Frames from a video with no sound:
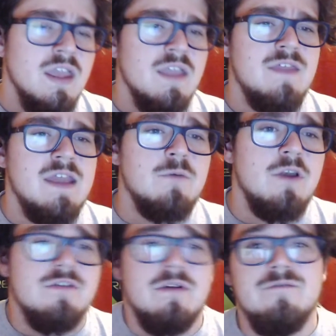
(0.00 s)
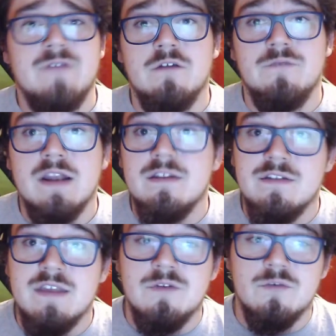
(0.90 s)
Then we also have Final Fantasy
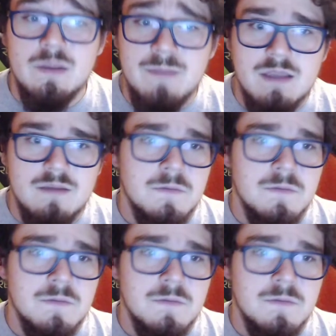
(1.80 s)
VII Remake,